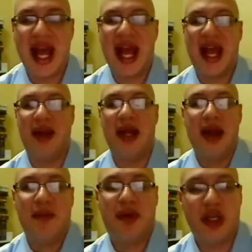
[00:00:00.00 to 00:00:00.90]
And
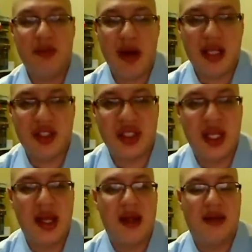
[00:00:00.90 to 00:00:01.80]
pretty much
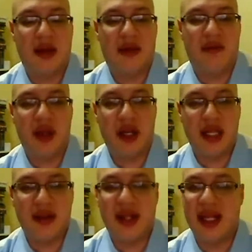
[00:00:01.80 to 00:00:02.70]
the
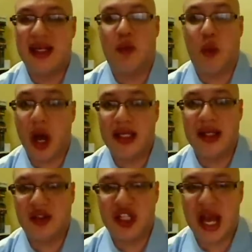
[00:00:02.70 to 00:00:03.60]
villains won
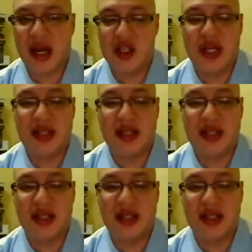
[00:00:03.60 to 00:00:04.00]
this challenge.